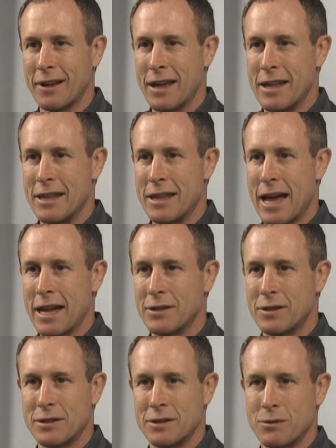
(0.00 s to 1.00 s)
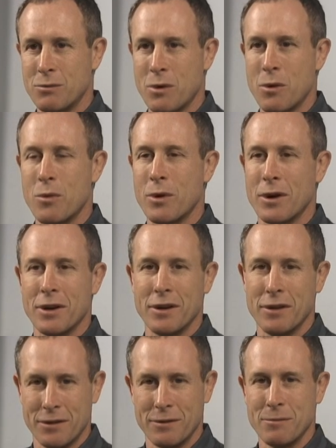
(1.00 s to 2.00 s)
And that's what we're going
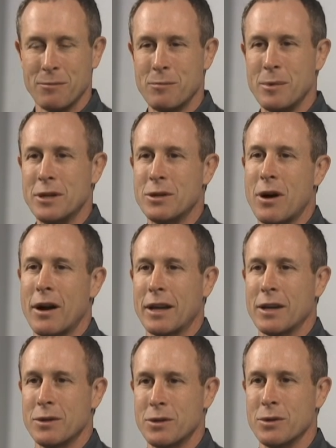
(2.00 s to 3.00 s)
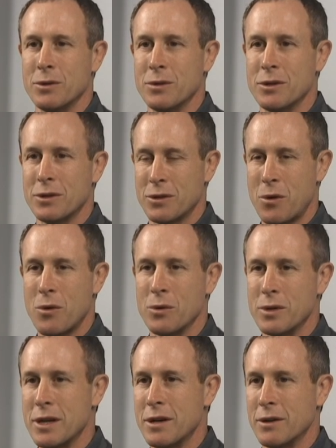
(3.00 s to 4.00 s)
to be talking to this
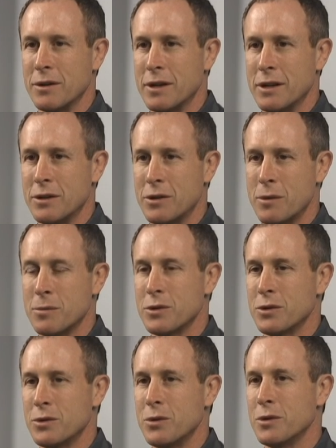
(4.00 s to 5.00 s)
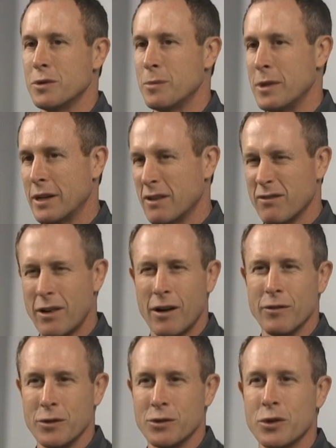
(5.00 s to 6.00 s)
whole year in terms of students being
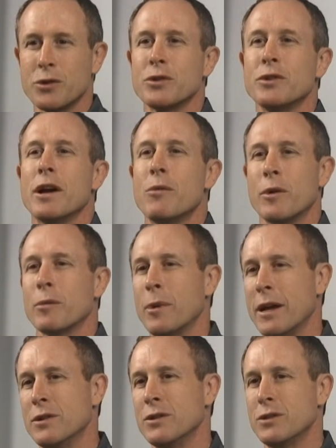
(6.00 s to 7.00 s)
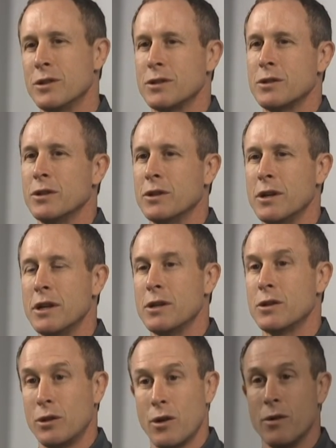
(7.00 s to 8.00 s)
involved in social network pages just
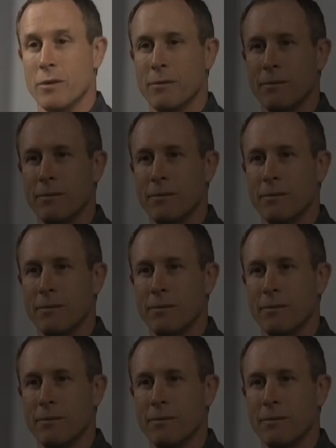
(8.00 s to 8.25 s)
to learn.